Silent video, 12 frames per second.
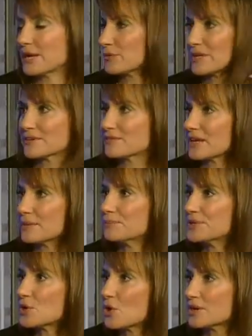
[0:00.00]
rid of them
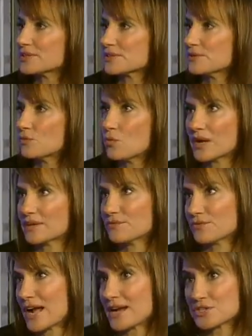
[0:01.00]
because of one
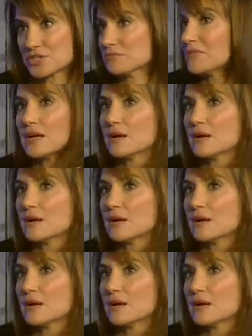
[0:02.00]
infraction.